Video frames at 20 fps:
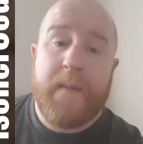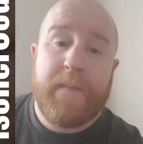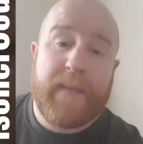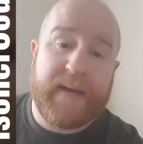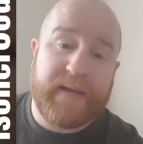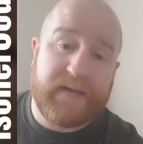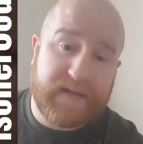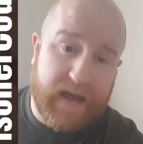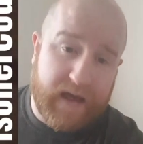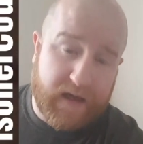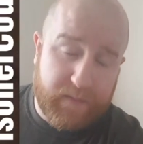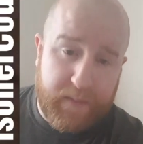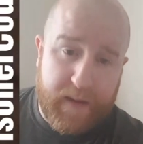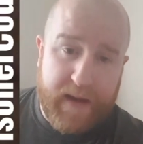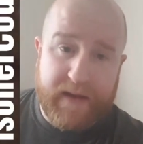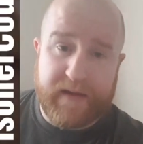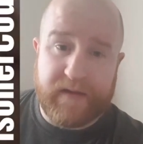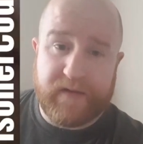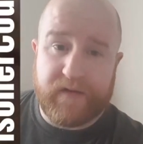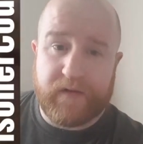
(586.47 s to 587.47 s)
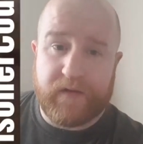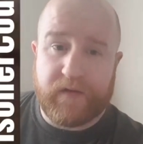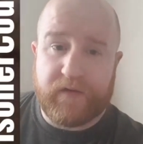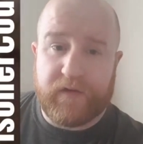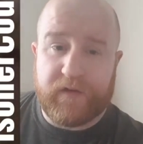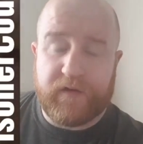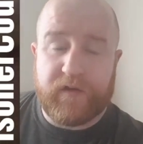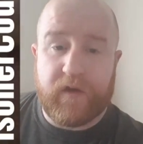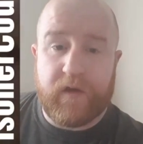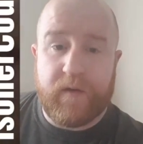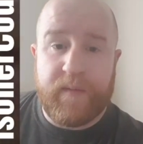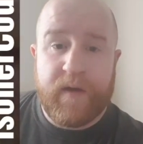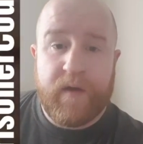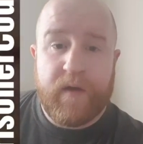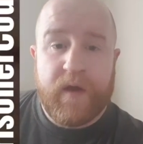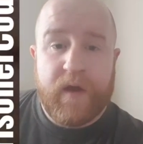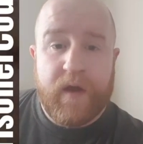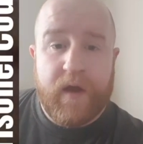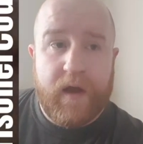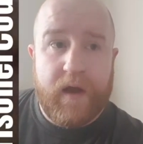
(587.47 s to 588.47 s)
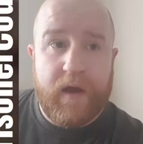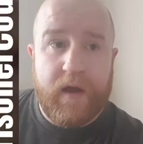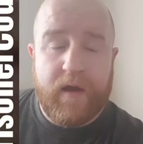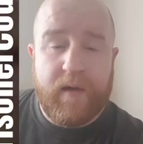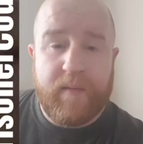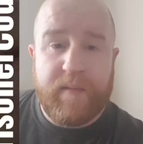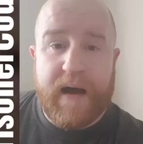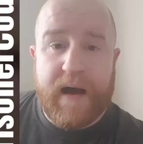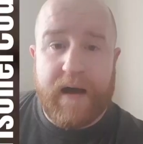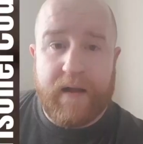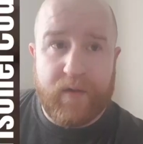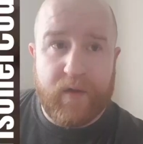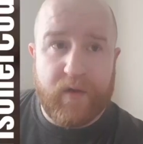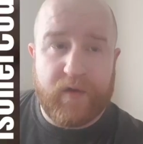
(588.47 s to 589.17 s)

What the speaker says: pay tax back into the system, and